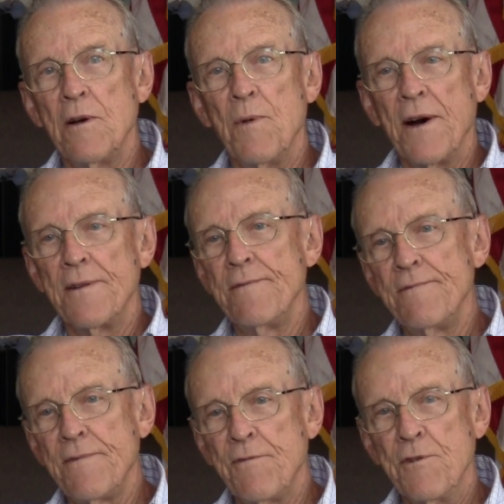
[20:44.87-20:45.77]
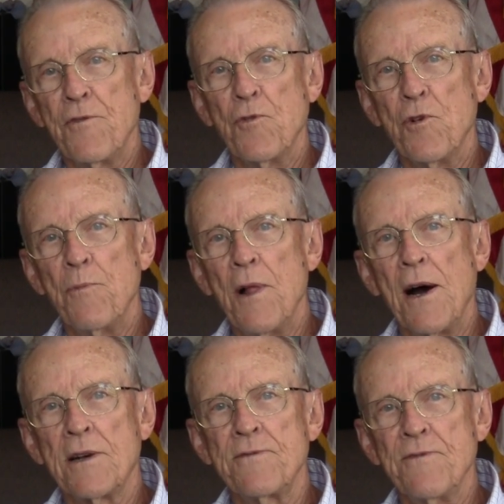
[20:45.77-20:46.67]
about three or four
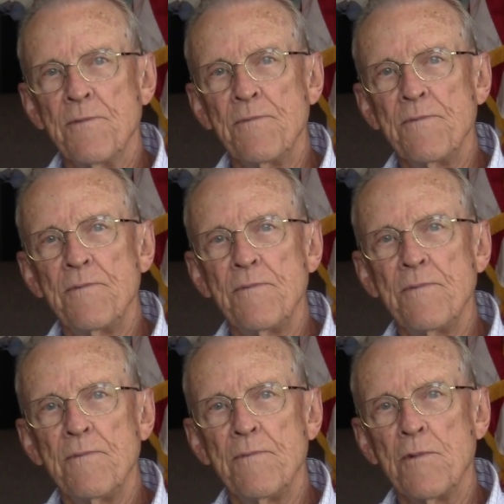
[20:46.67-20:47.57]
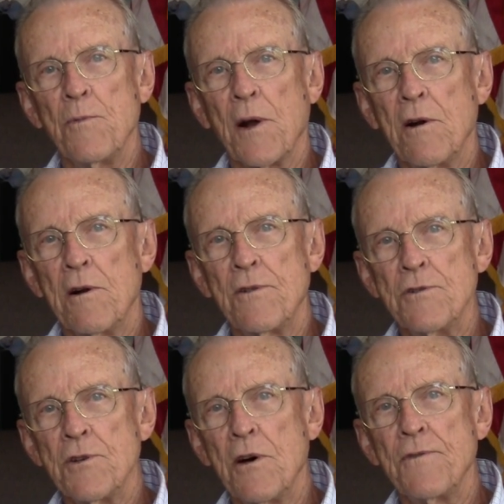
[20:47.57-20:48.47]
blocks from where
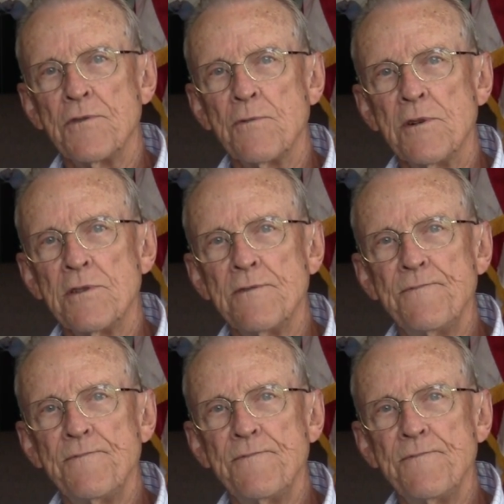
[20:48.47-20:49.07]
MacArthur's office was.